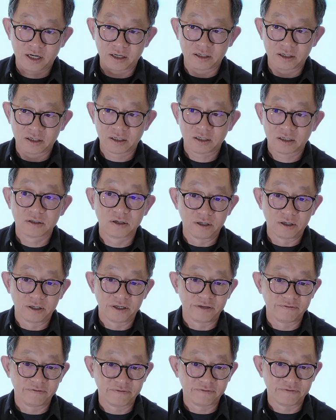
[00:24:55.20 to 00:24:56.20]
of
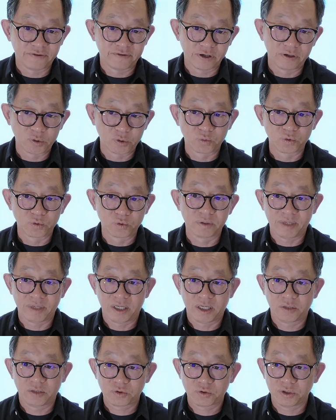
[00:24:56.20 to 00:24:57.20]
early, very
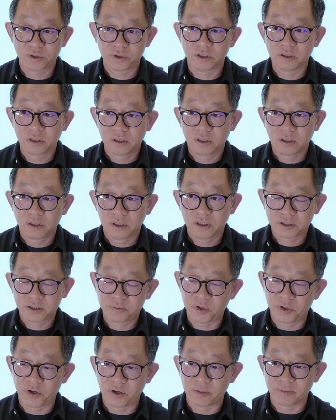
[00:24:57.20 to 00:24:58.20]
rudimentary
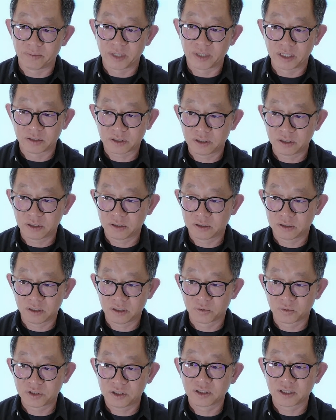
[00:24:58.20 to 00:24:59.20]
experiments, and
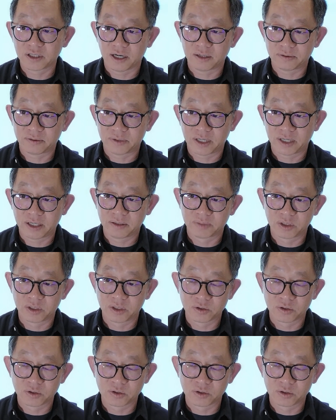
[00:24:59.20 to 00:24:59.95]
we're seeing that, right? The most